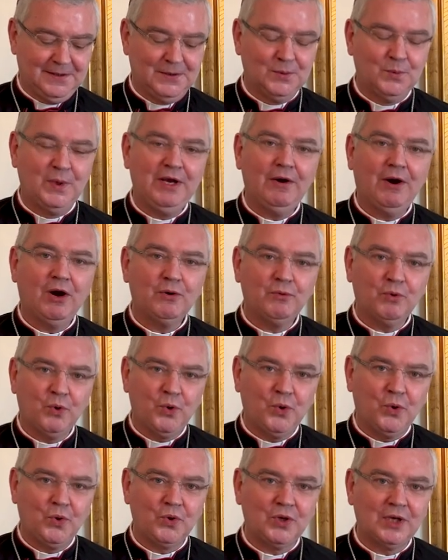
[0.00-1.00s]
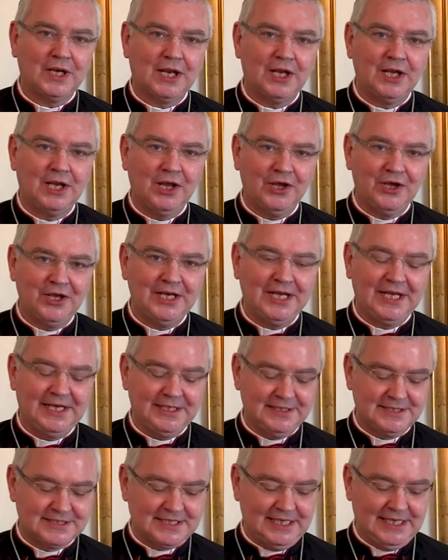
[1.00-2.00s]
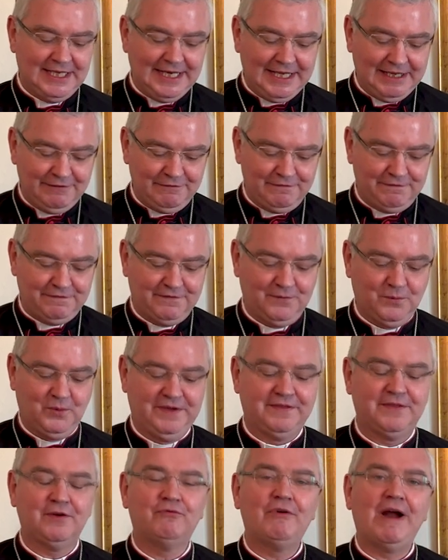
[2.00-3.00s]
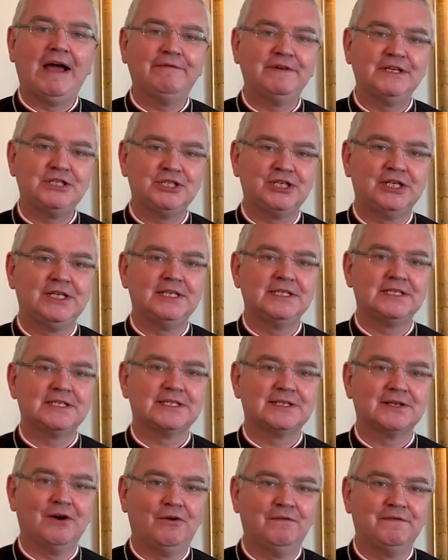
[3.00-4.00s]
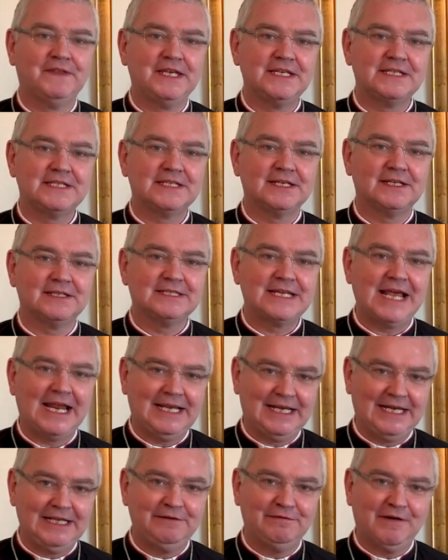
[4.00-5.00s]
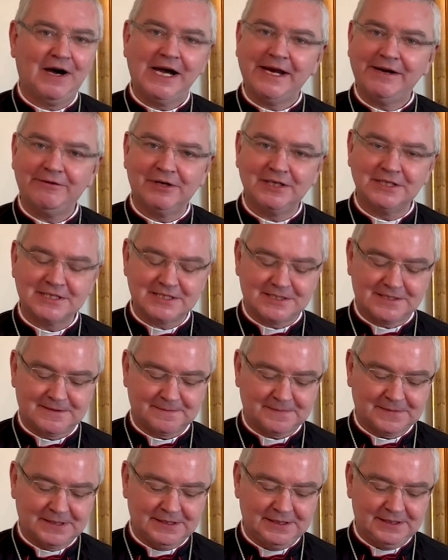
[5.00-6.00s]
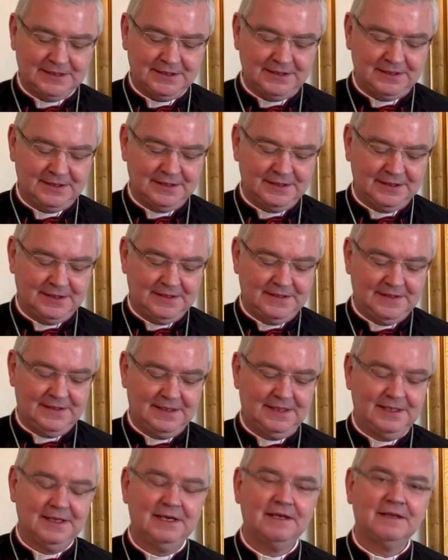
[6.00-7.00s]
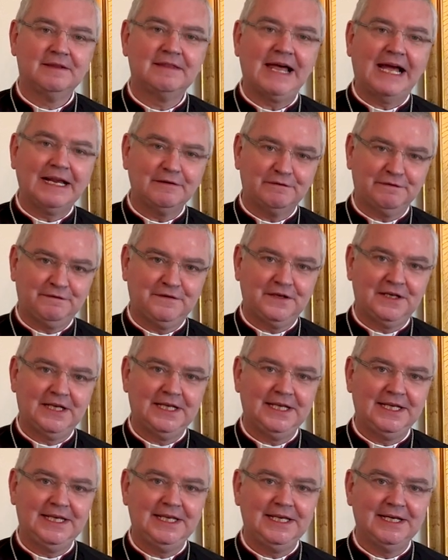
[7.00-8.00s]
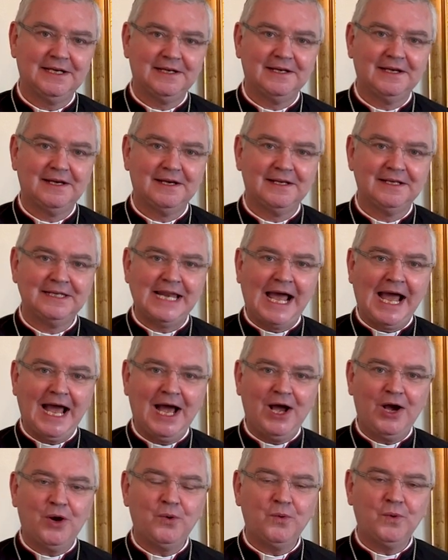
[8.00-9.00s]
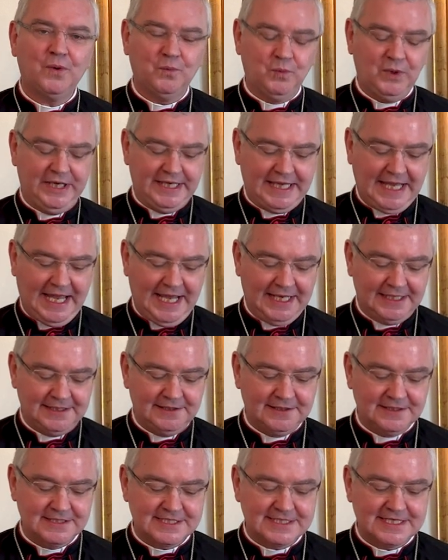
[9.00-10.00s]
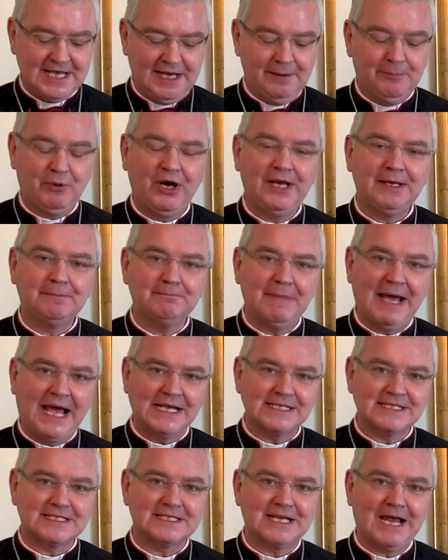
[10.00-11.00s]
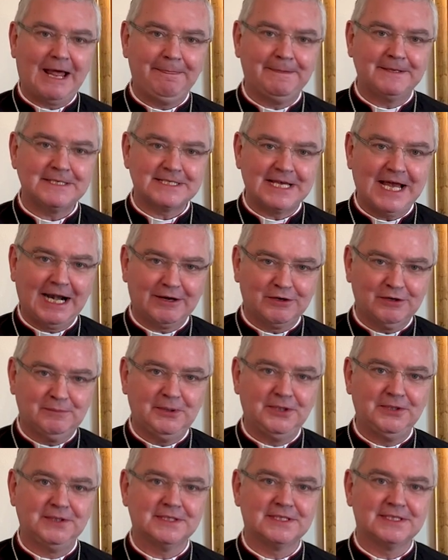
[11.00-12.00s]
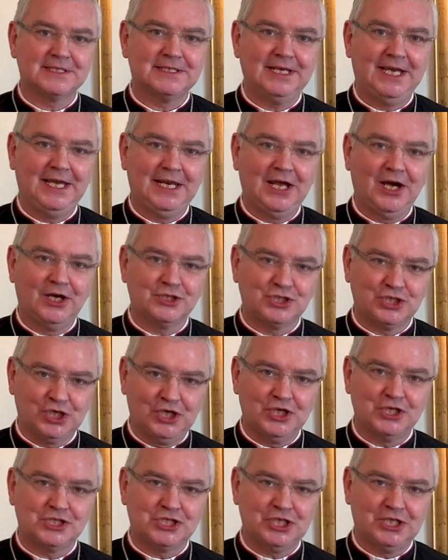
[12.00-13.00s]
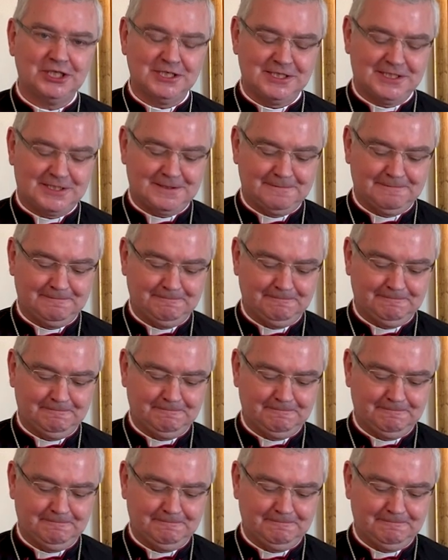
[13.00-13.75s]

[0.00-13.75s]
We are all learning to live with the ravages of this deadly virus. Thankfully, now we can celebrate Mass and the sacraments in our churches.